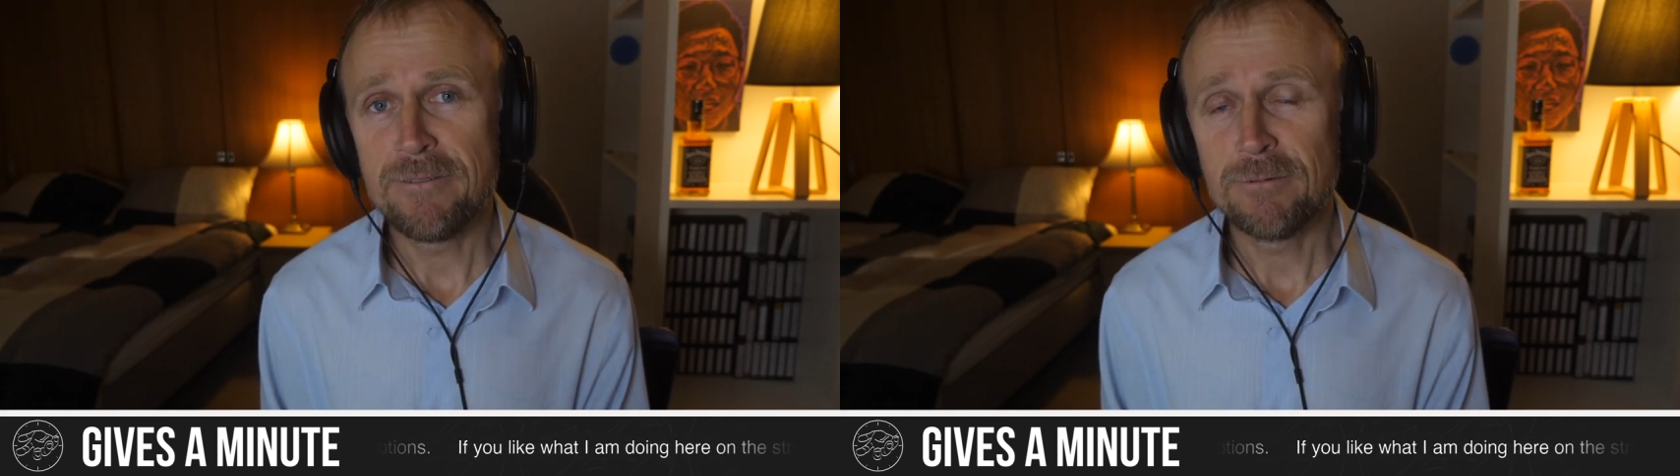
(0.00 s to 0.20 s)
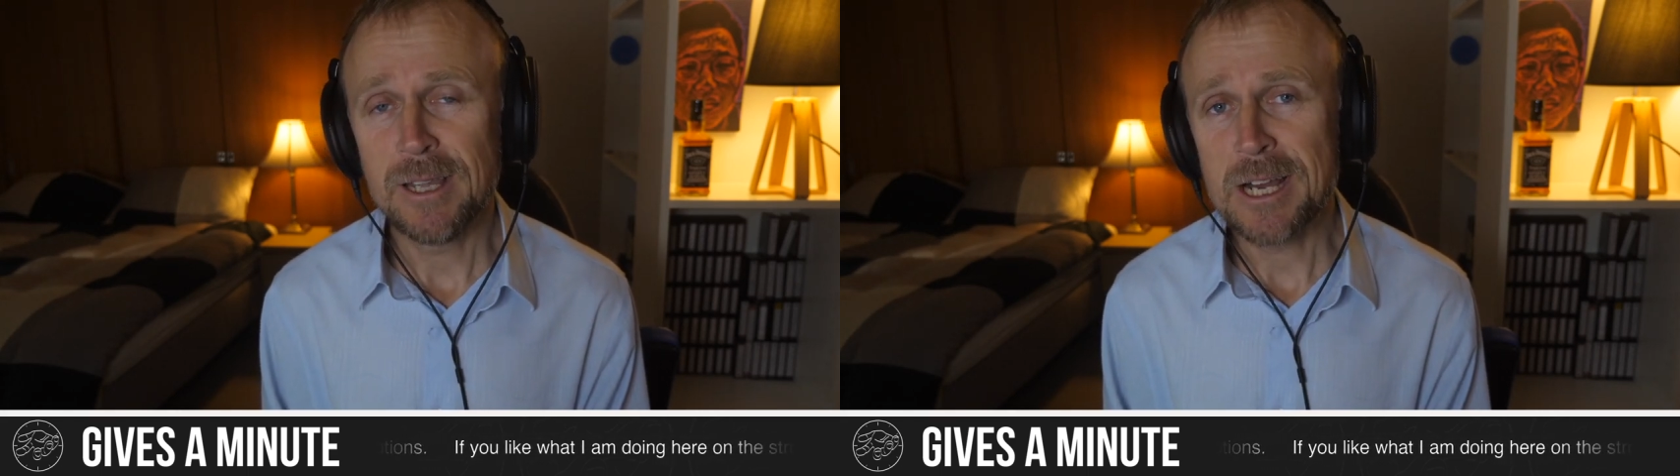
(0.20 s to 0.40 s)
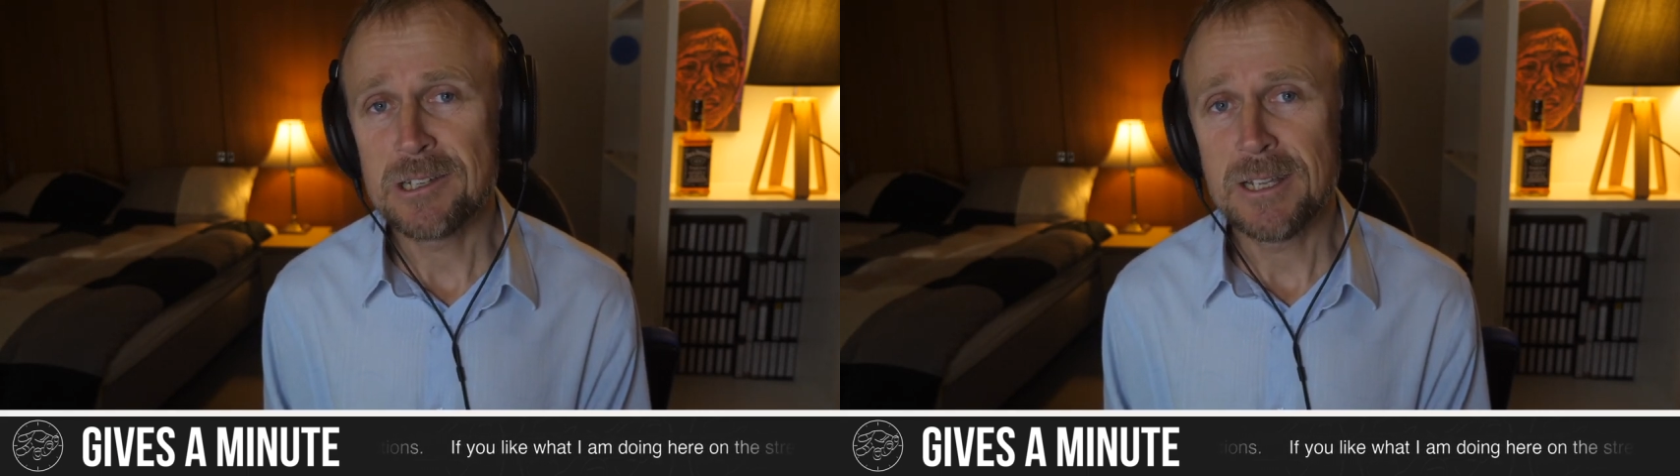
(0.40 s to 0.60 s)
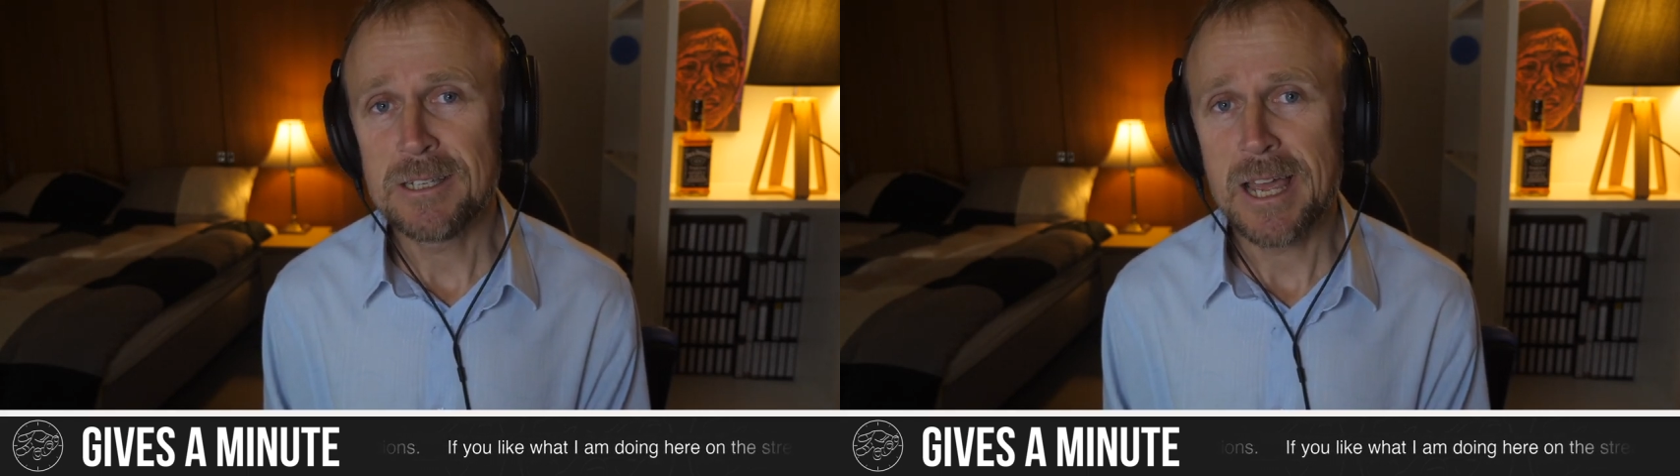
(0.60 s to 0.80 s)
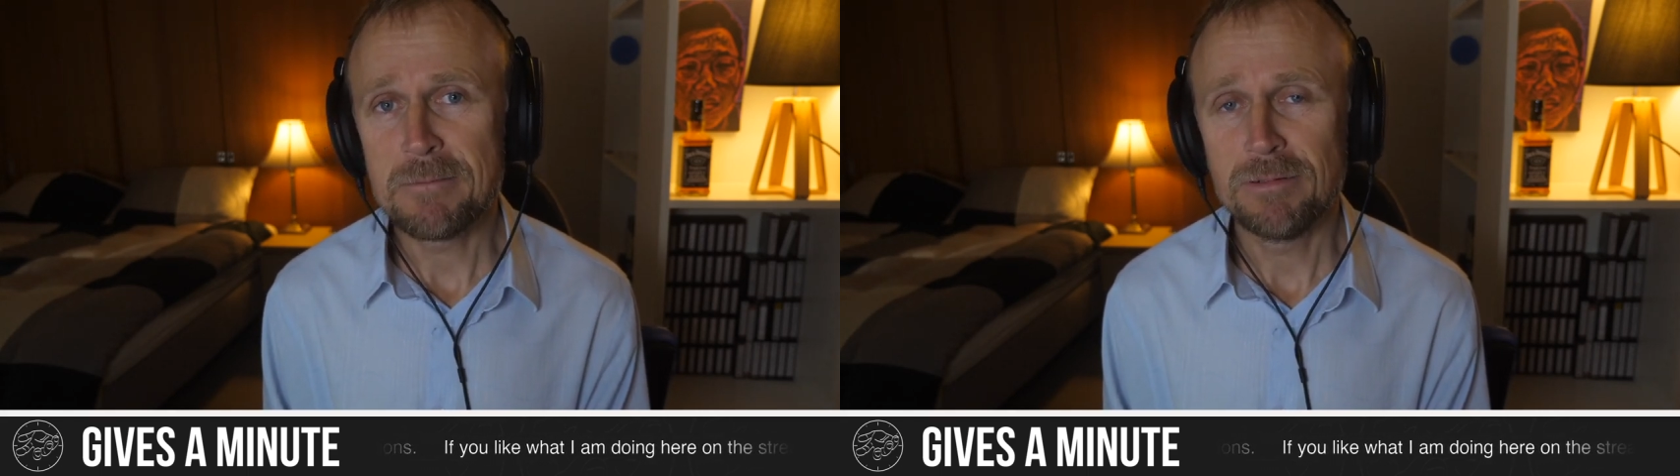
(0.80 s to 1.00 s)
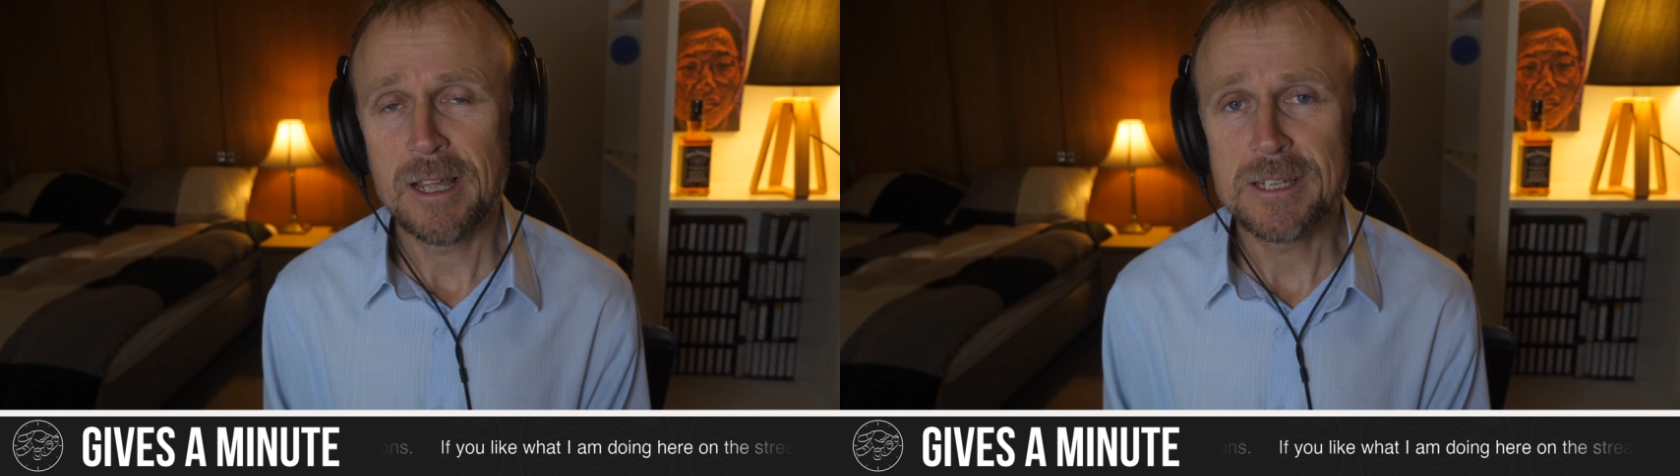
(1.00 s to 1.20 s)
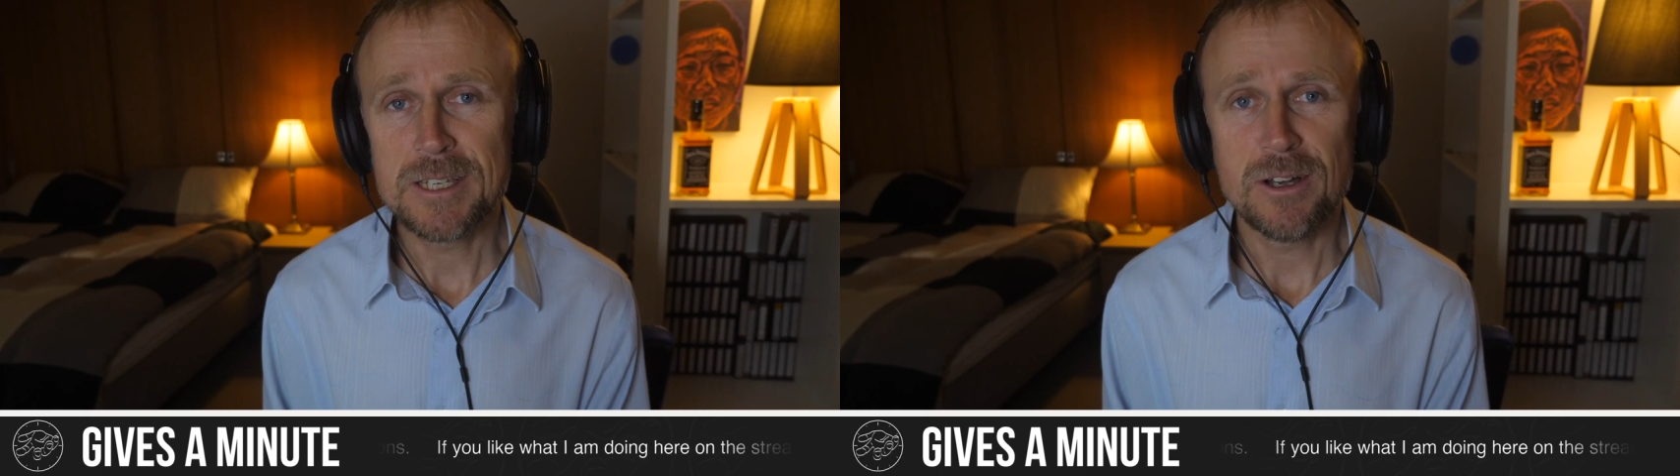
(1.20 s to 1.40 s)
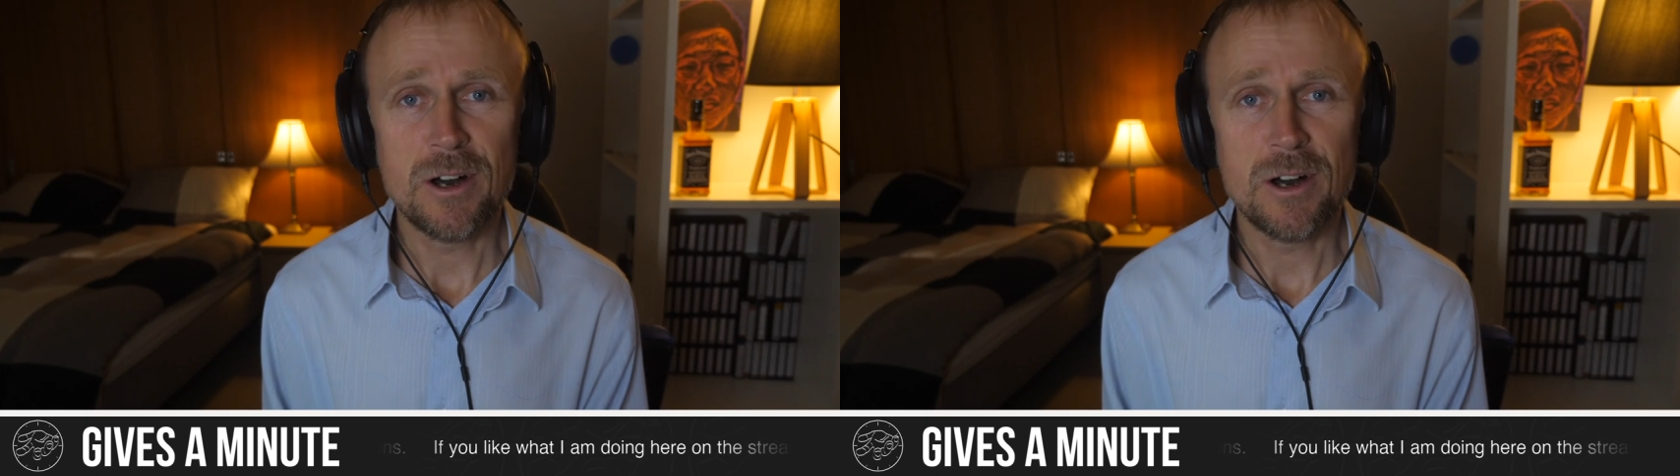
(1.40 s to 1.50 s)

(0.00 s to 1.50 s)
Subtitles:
will actually take place